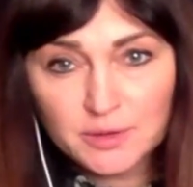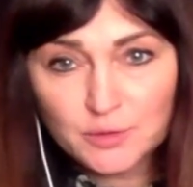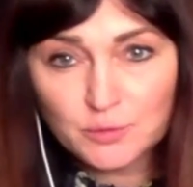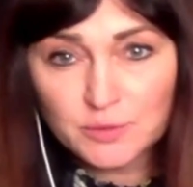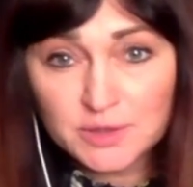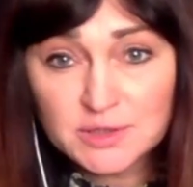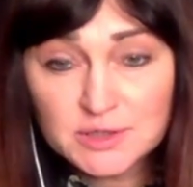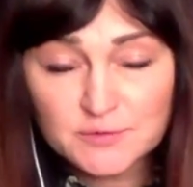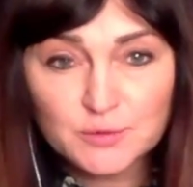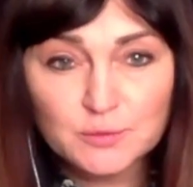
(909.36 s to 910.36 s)
your
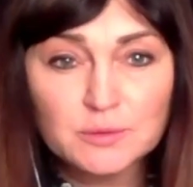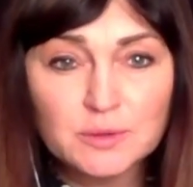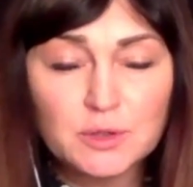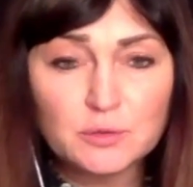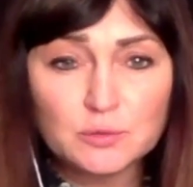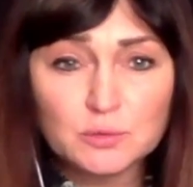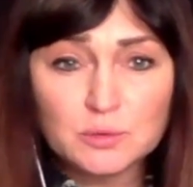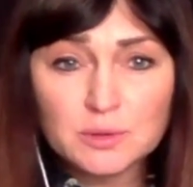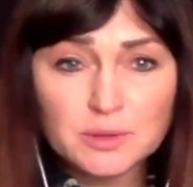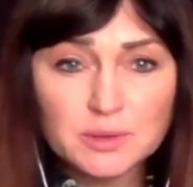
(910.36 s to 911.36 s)
interview, you
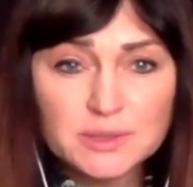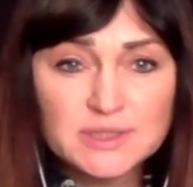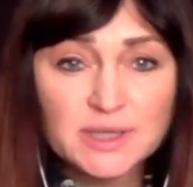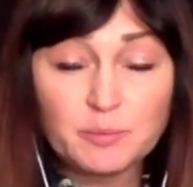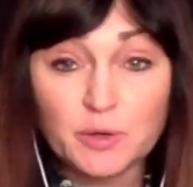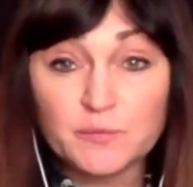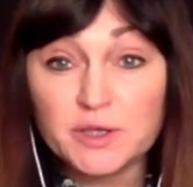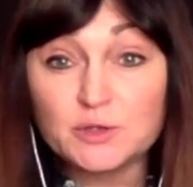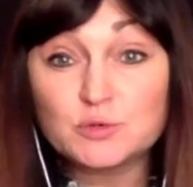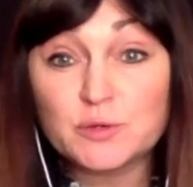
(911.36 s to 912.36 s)
say about the
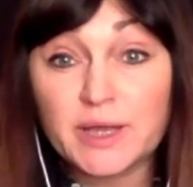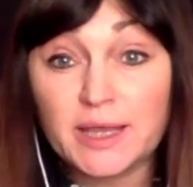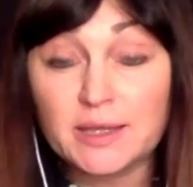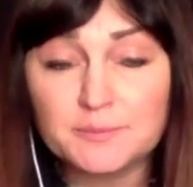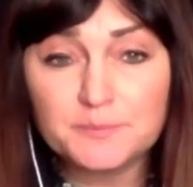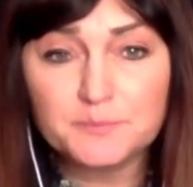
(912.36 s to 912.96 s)
Ukraine.